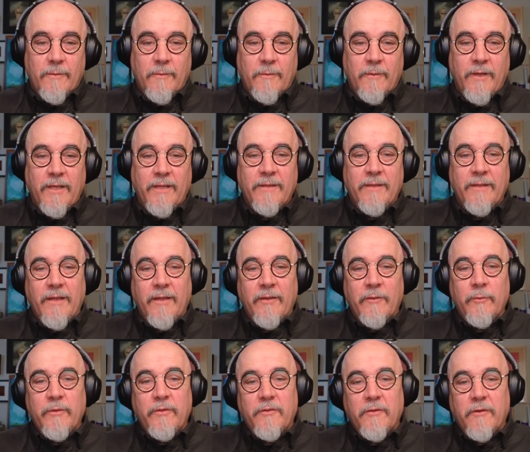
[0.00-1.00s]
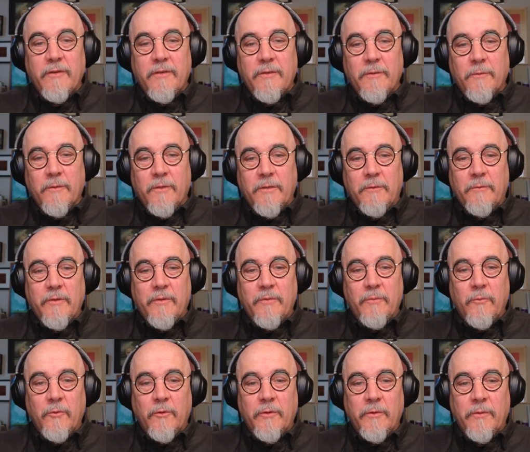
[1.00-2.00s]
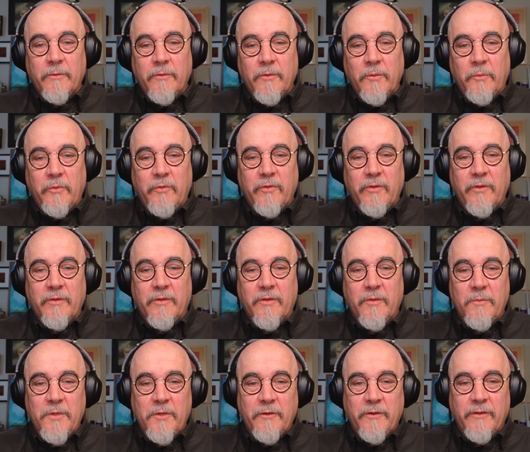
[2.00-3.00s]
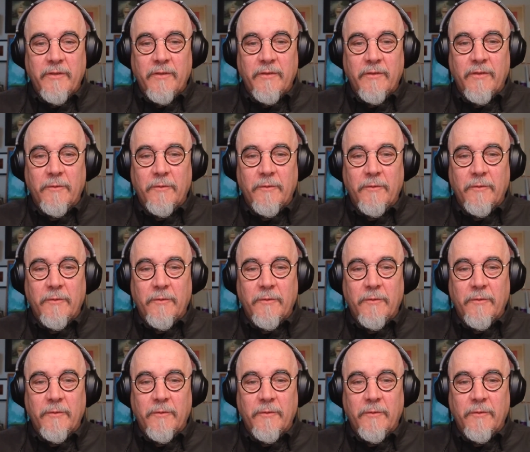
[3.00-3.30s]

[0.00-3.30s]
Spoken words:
Right? That as we started to work with more groups and communities,